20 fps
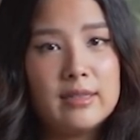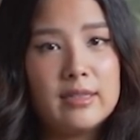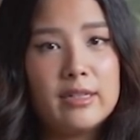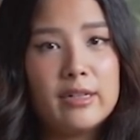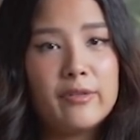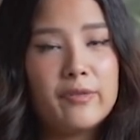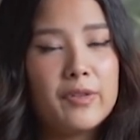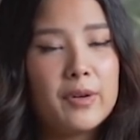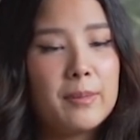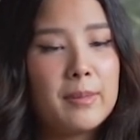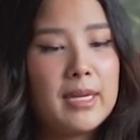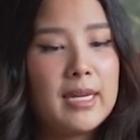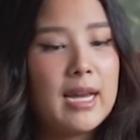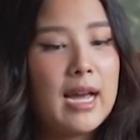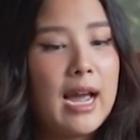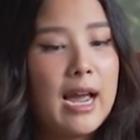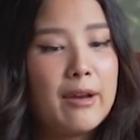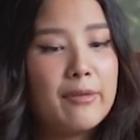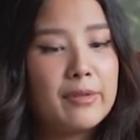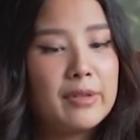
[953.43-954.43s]
tier for me.
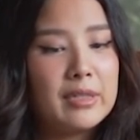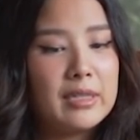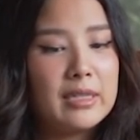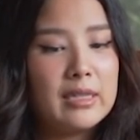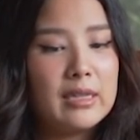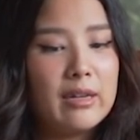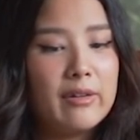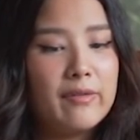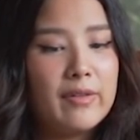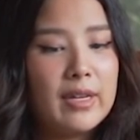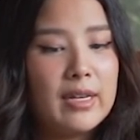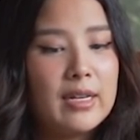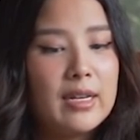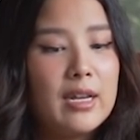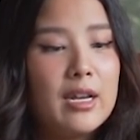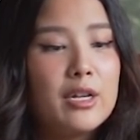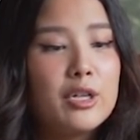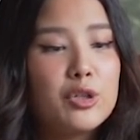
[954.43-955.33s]
I really love it.